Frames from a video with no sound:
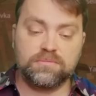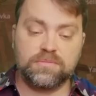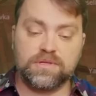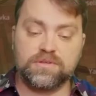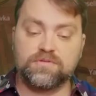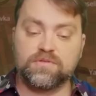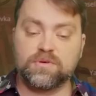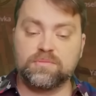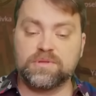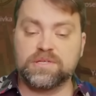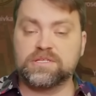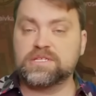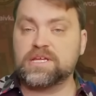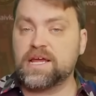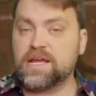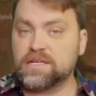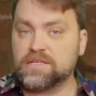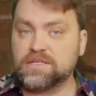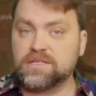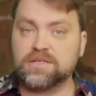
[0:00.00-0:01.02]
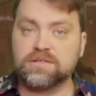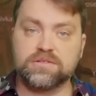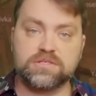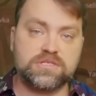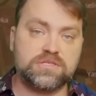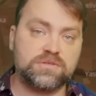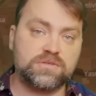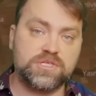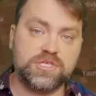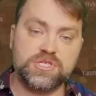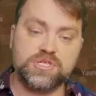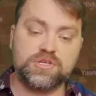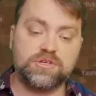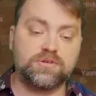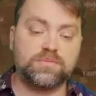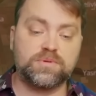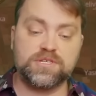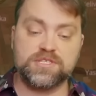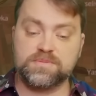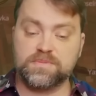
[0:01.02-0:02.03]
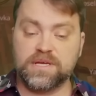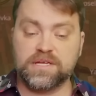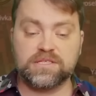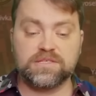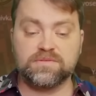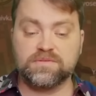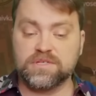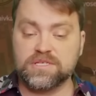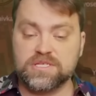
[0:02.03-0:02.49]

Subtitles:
But from the tactical and strategical perspective,